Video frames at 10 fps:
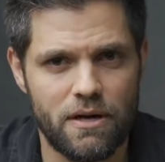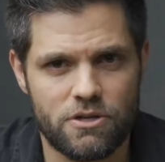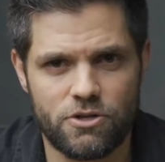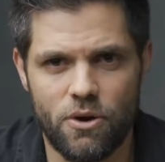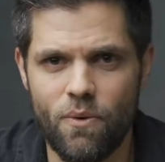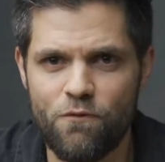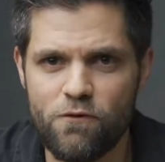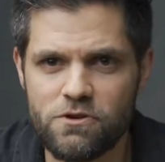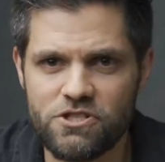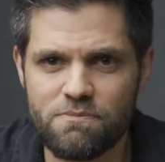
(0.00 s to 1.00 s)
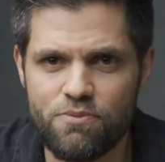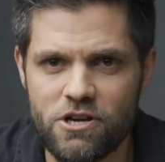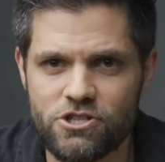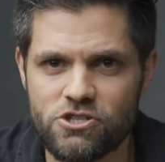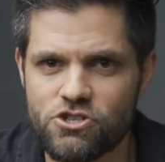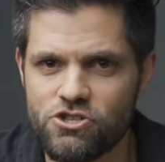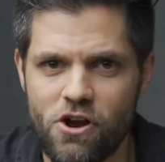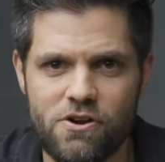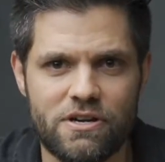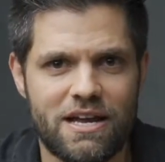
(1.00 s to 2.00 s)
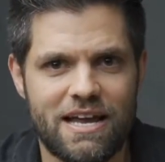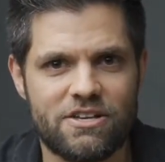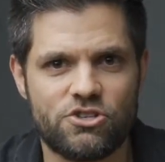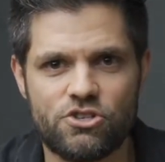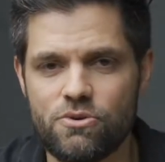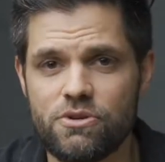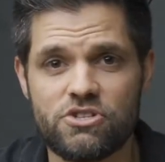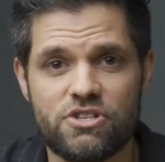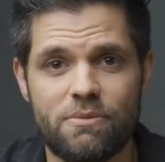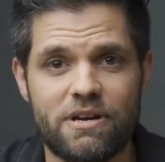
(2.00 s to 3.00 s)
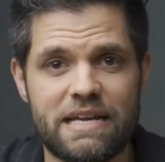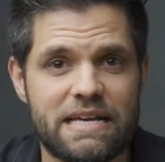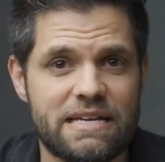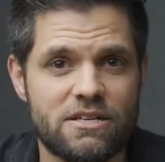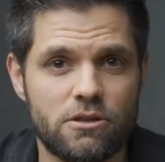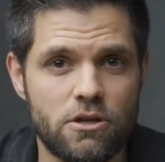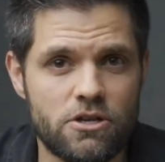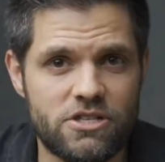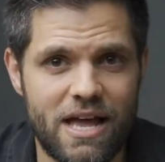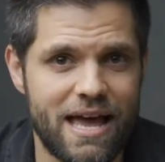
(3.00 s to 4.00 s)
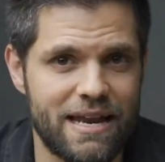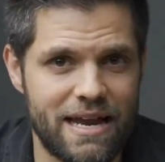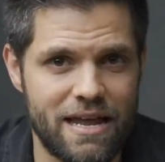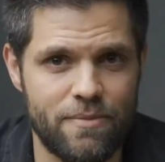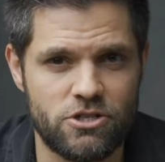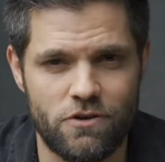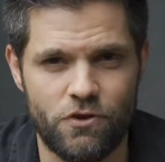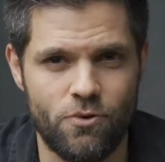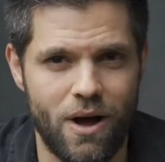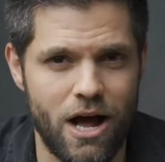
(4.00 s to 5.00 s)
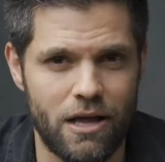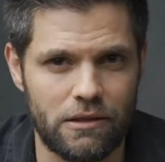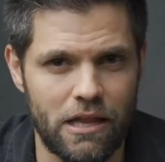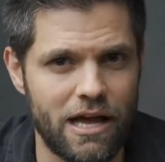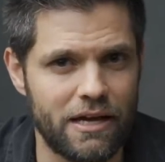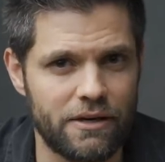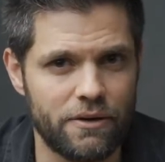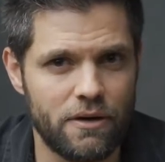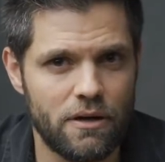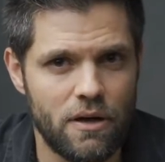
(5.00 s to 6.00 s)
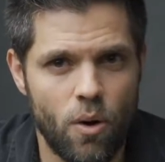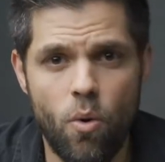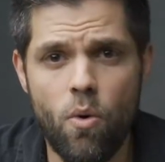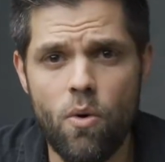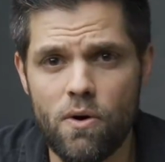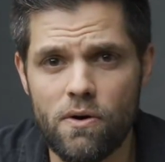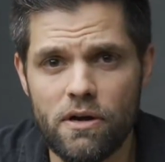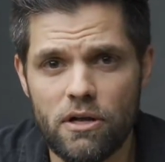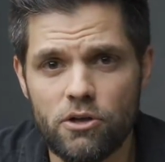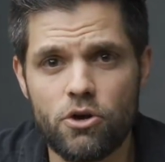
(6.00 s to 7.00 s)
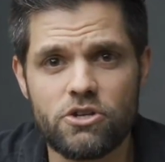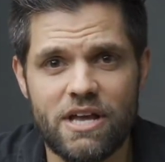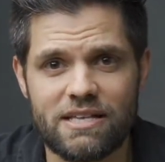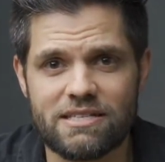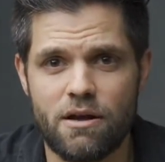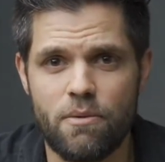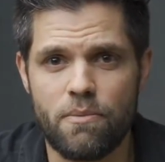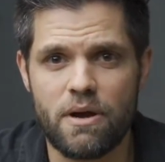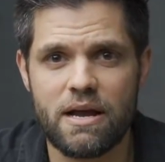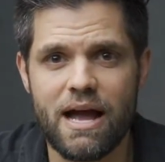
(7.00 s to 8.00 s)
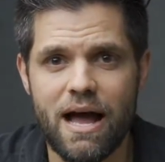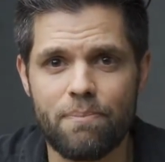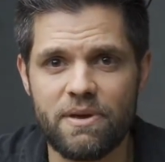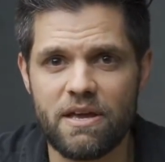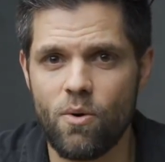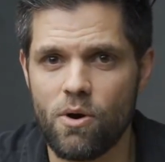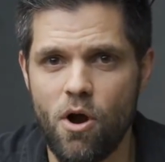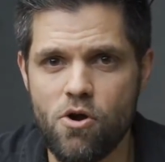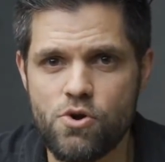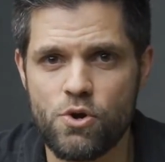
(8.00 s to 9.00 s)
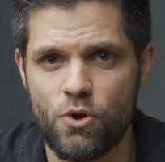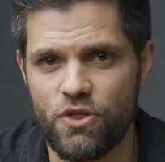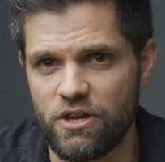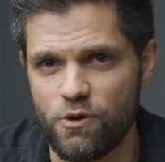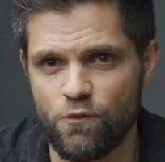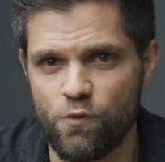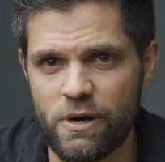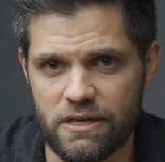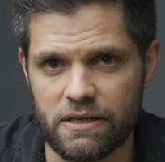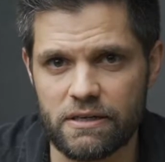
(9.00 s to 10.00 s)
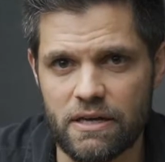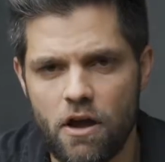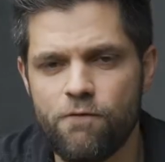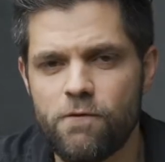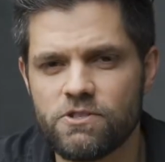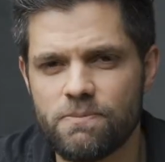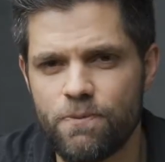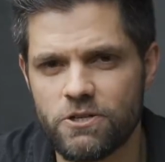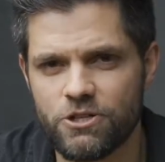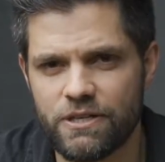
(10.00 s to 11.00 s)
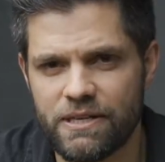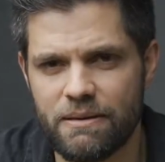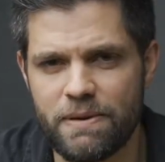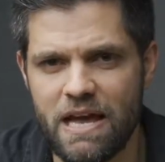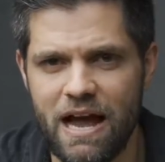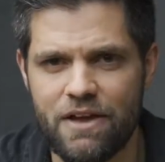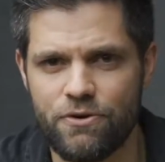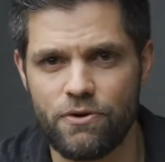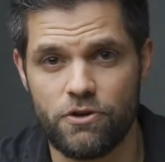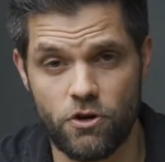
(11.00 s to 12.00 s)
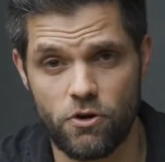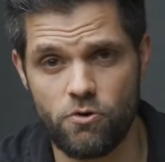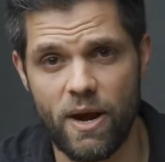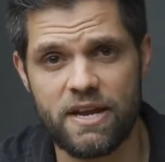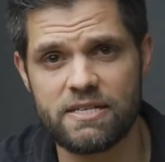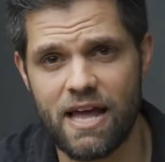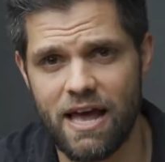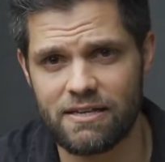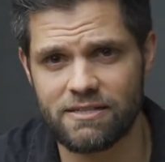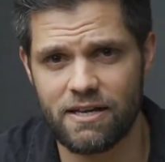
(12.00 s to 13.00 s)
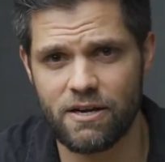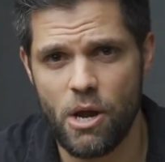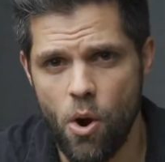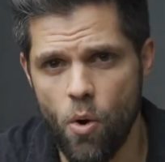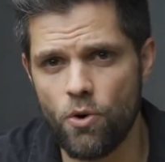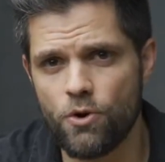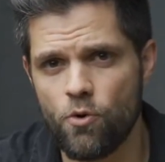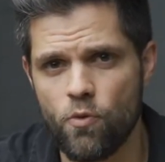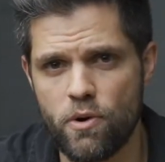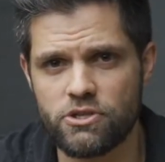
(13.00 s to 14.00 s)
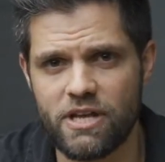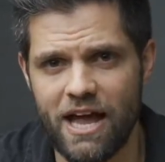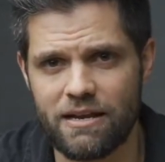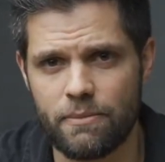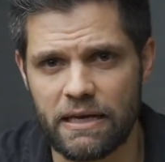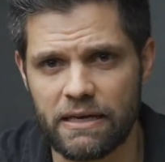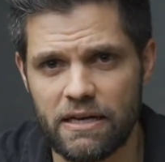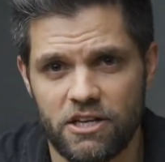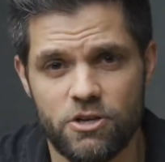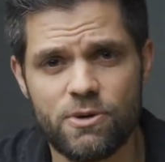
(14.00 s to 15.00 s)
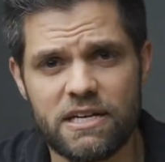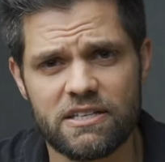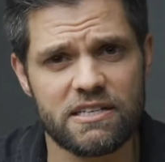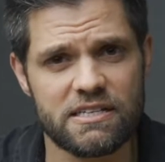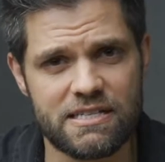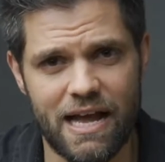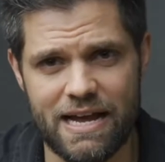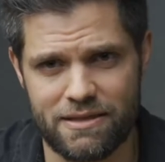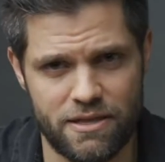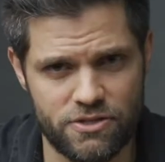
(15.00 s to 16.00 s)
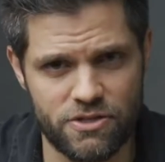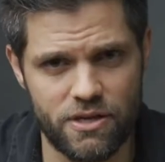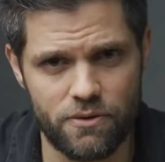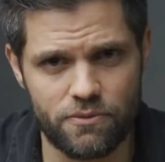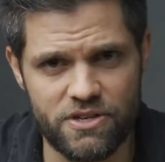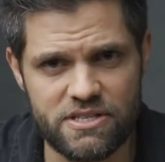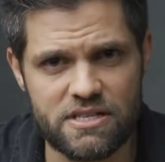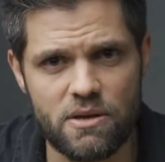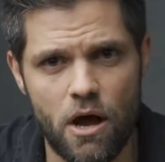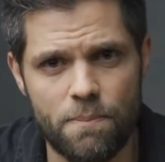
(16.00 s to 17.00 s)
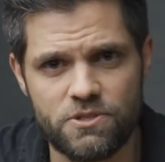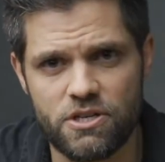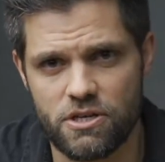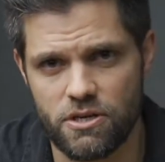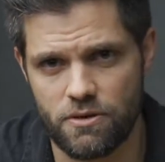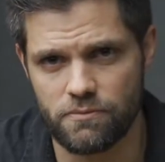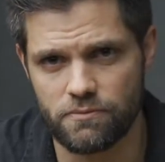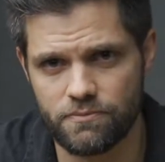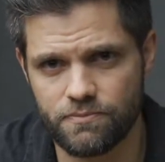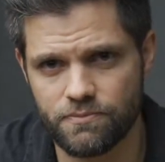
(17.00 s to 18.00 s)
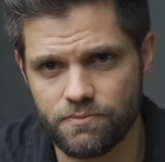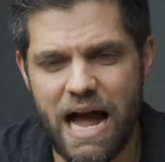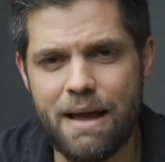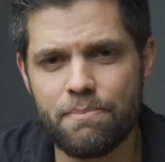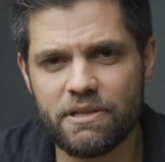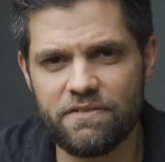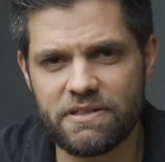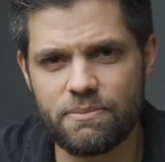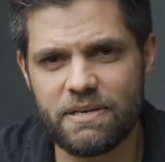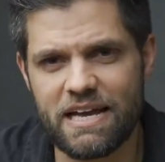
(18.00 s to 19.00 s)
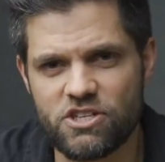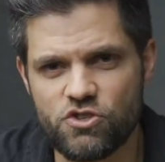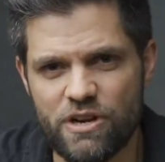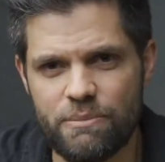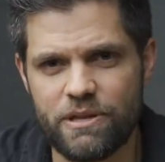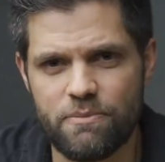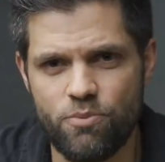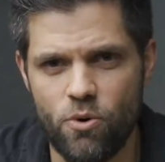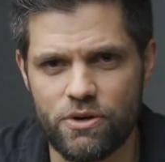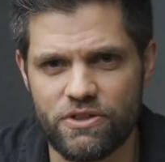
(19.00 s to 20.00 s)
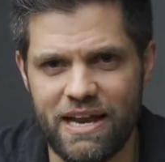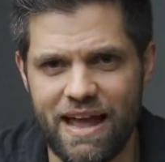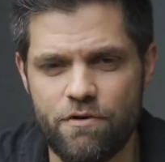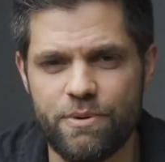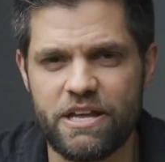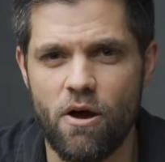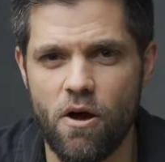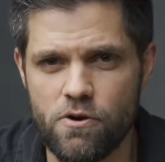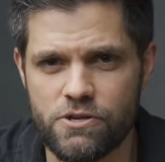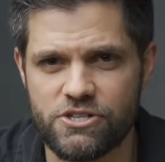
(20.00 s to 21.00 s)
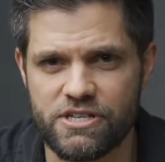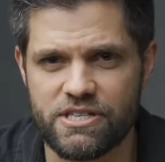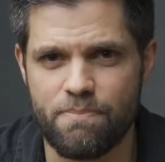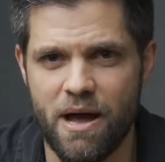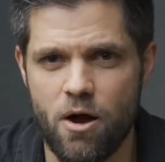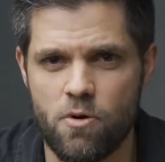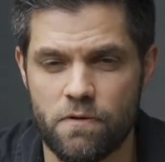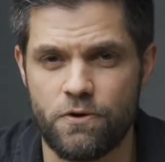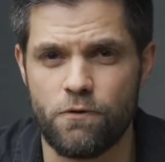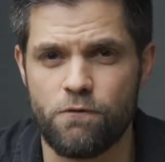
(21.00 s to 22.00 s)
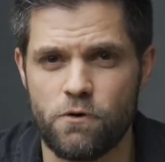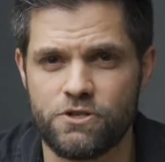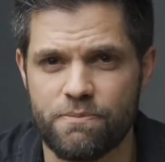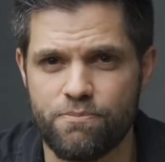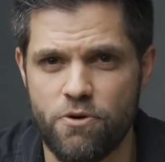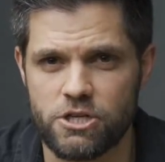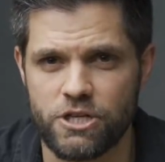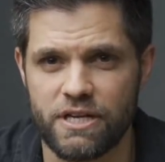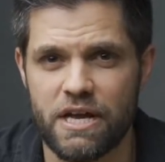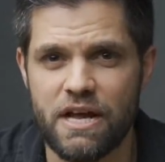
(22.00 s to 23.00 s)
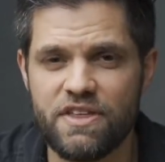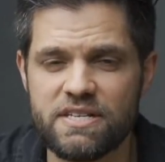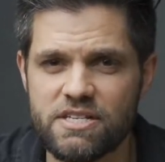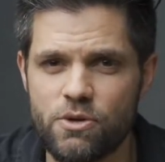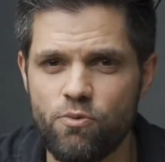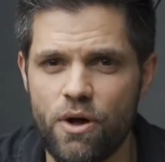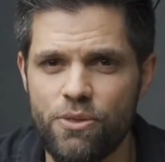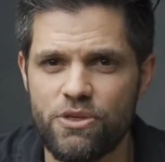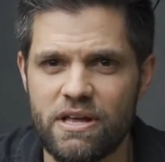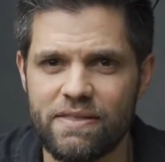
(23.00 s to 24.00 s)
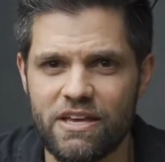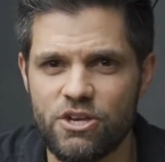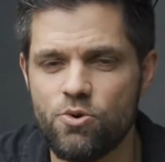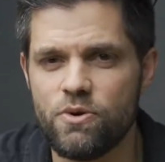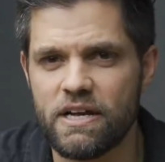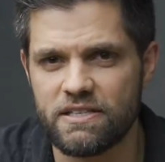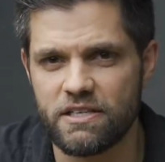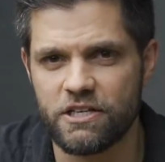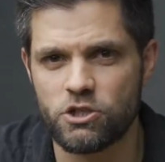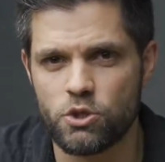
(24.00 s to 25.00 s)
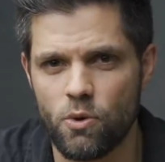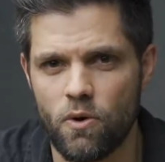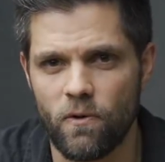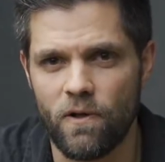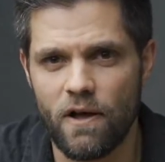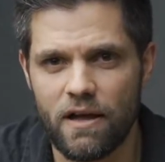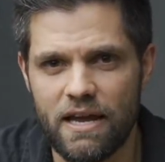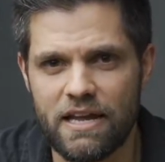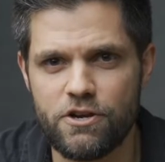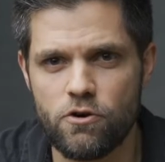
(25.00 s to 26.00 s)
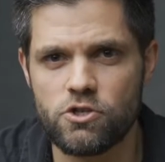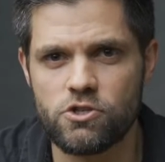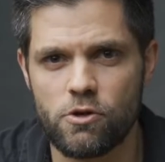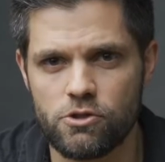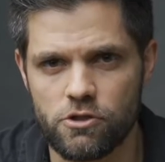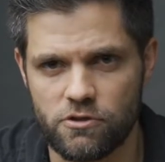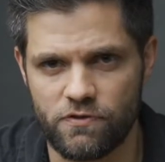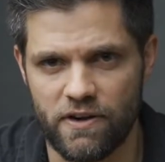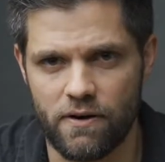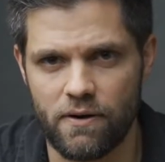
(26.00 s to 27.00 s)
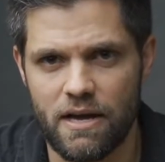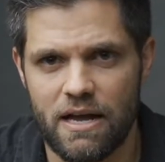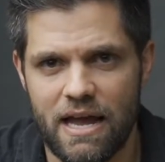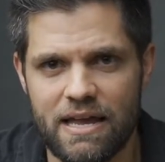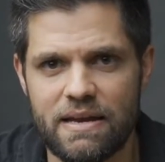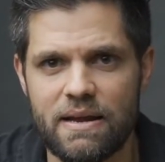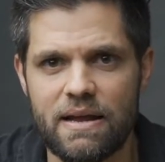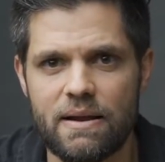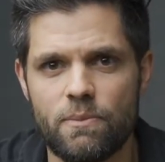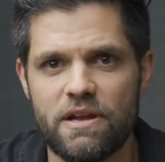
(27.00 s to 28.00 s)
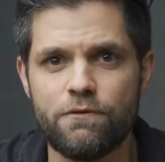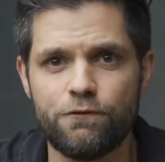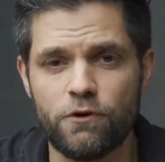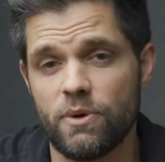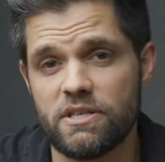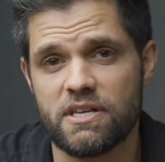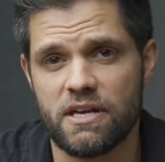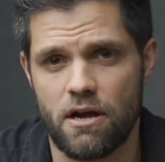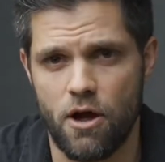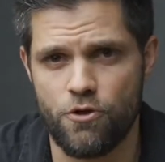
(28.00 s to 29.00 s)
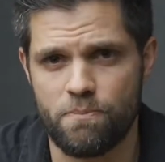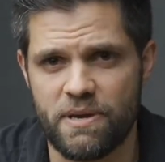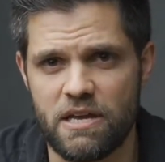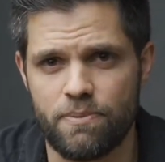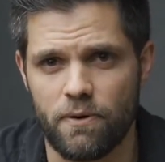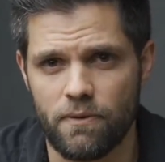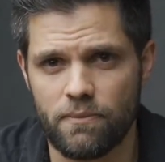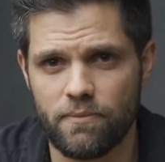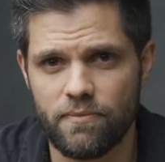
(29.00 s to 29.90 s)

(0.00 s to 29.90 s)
So first impressions start as soon as somebody looks at an image of you online, or looks at some copy or article that you've written. A first impression can be either your greatest asset or your worst enemy. You get to decide this, though. This is up to you. I believe it to be extremely important that everybody harnesses the power of their first impression. This is the one thing that you get to control in your social sphere and influencing other people,